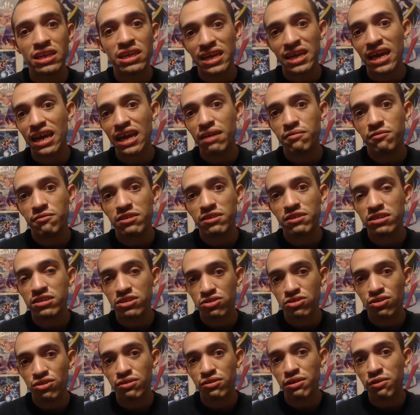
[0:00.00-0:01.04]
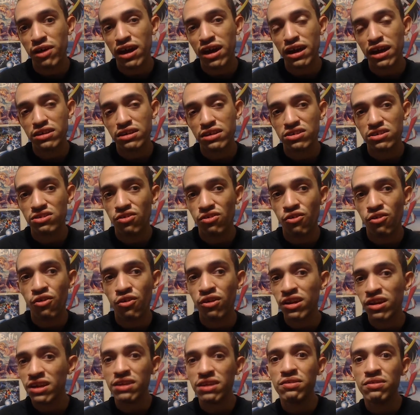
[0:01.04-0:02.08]
in the game, with the story wise
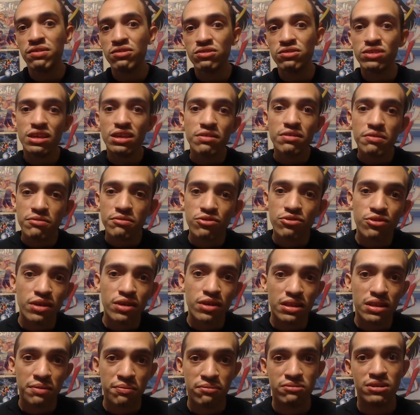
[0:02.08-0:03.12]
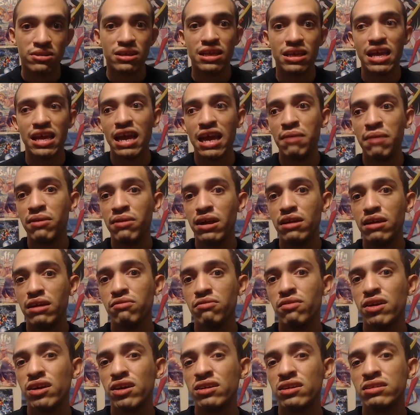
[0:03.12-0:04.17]
or even during the gameplay
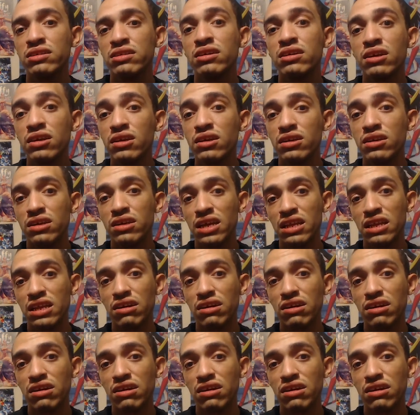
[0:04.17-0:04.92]
wise. You